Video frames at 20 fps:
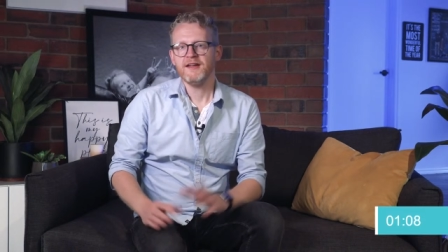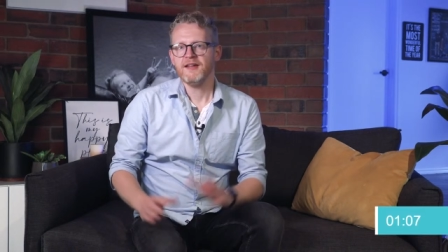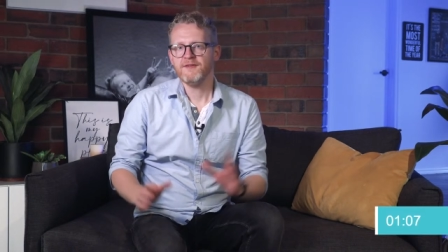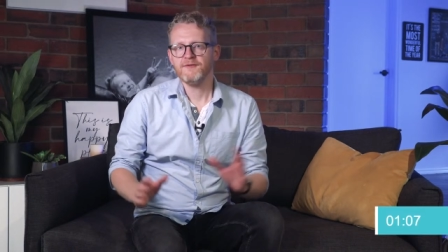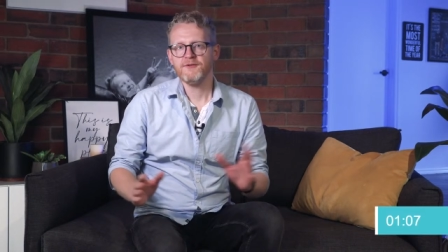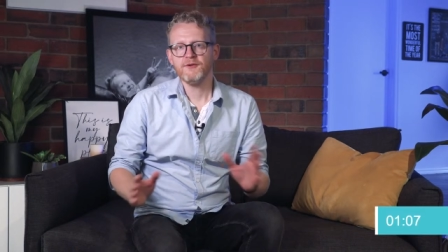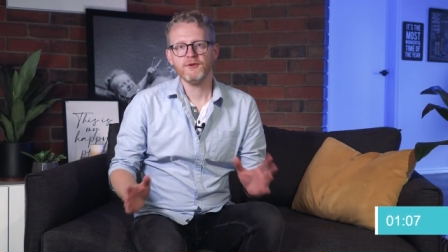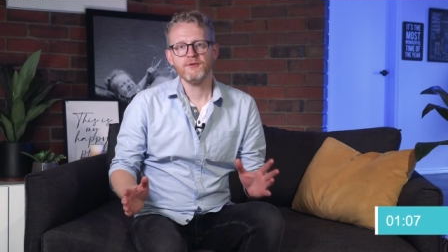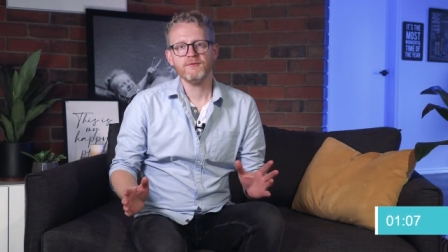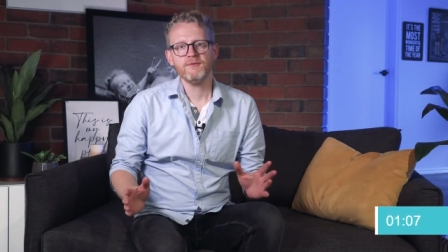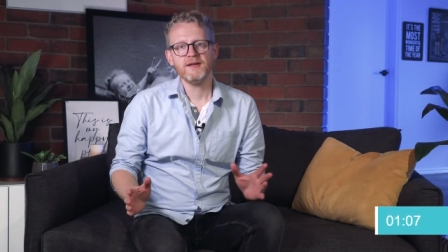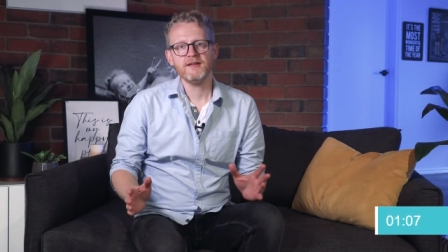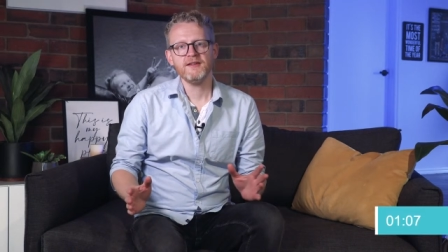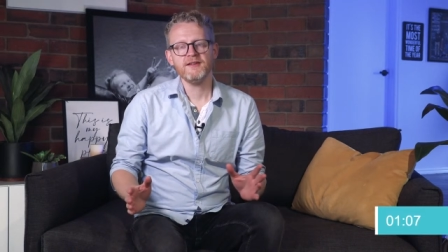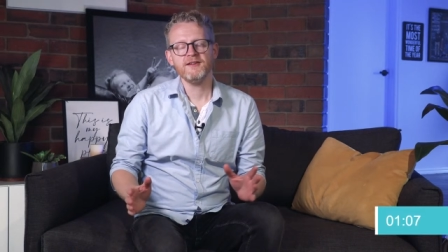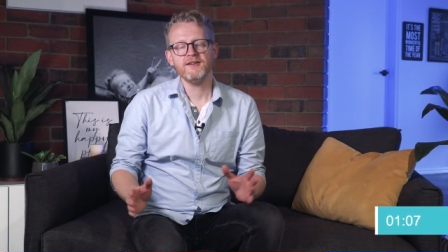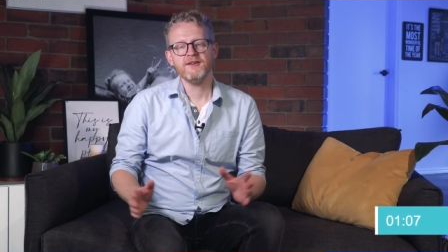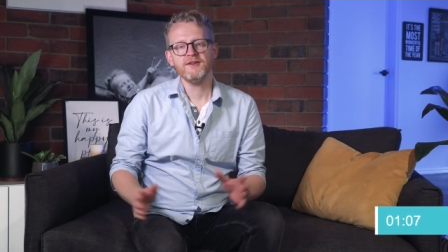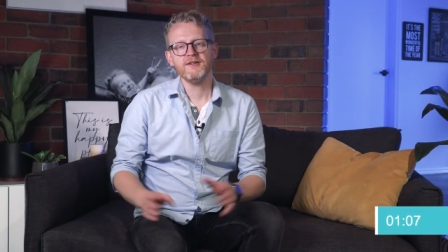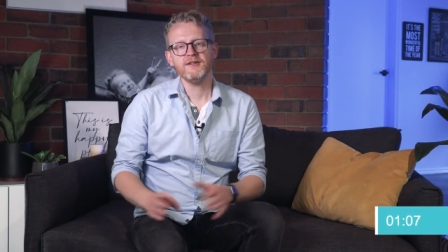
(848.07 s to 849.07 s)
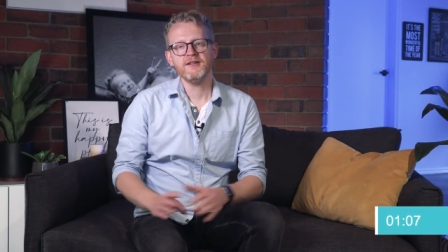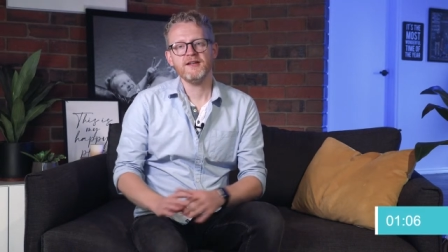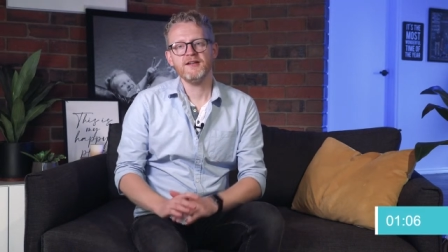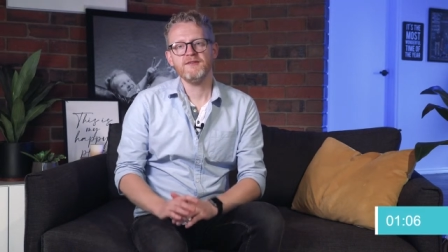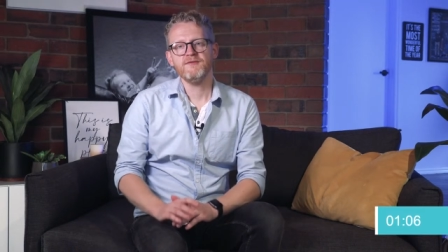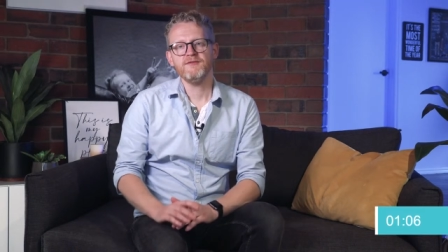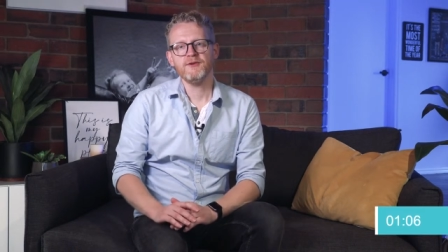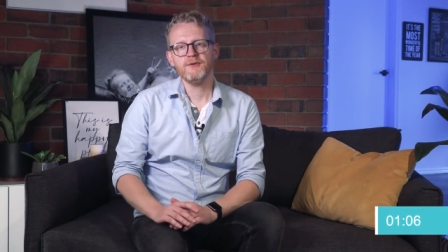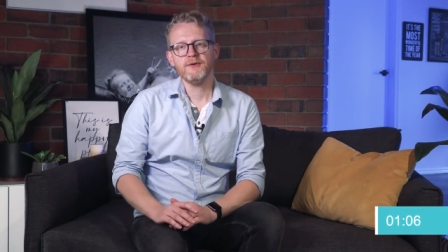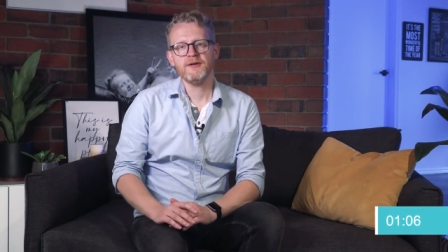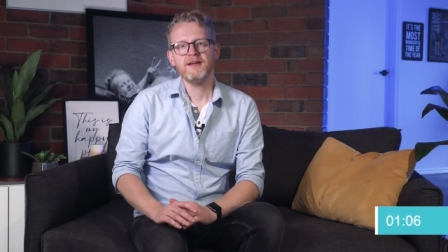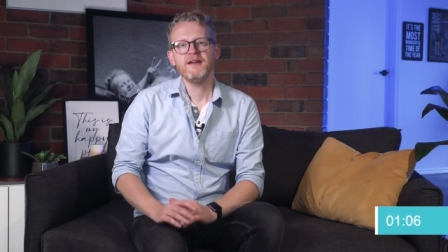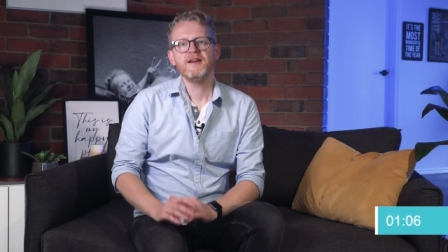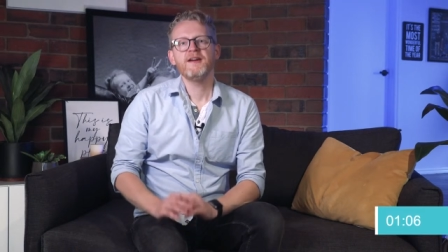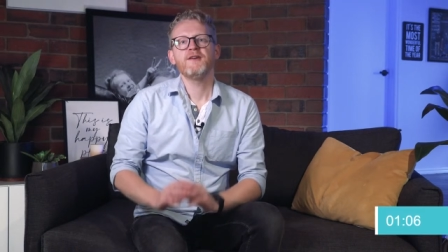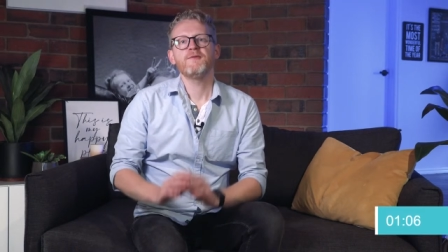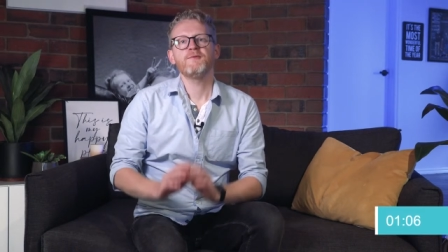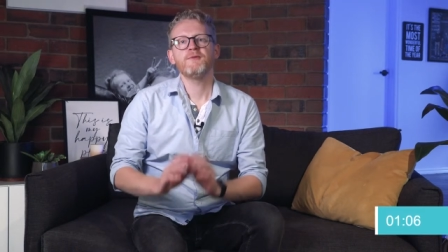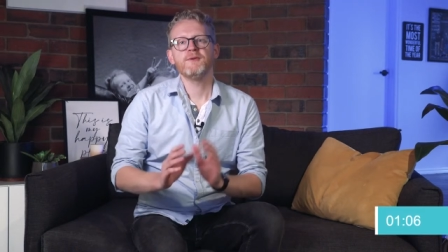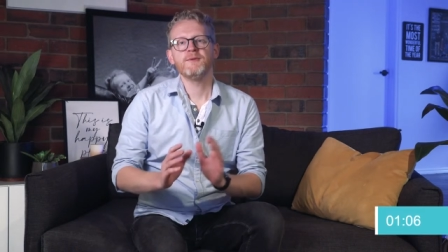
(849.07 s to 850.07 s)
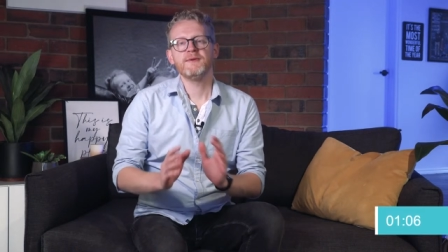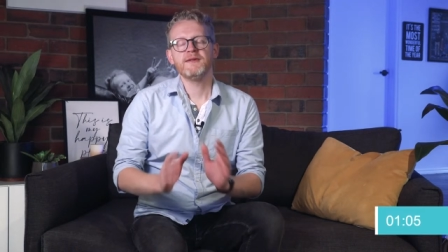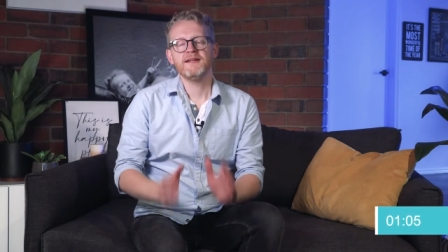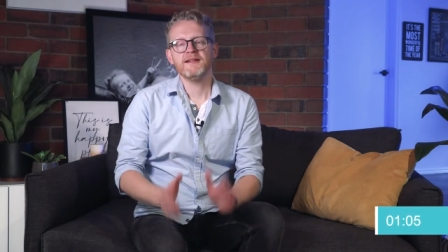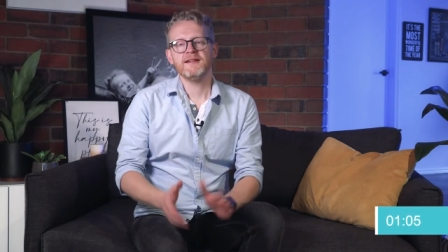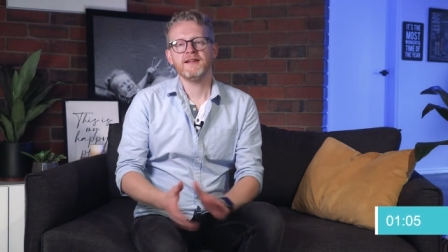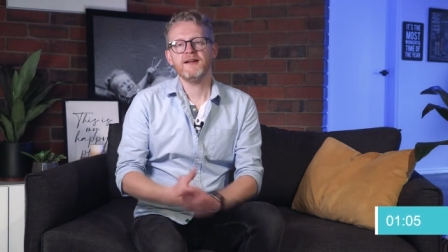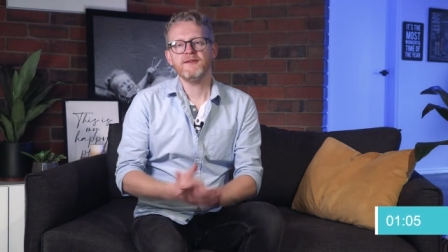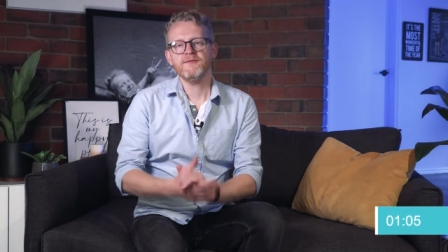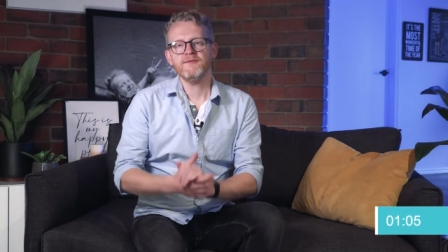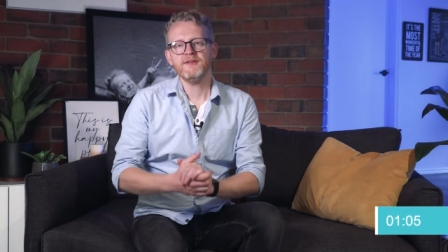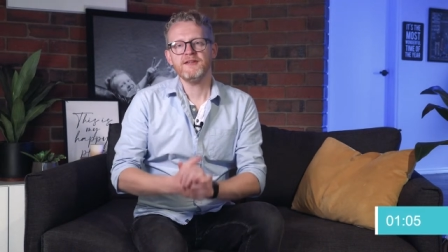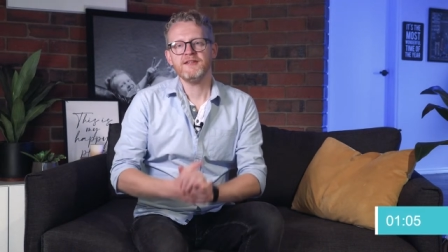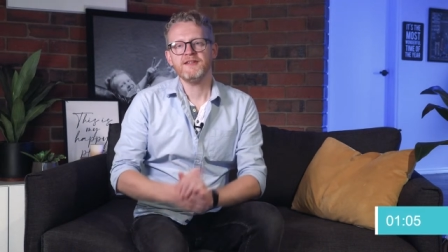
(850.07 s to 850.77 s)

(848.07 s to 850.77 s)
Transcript: If you're a regular online viewer, we would love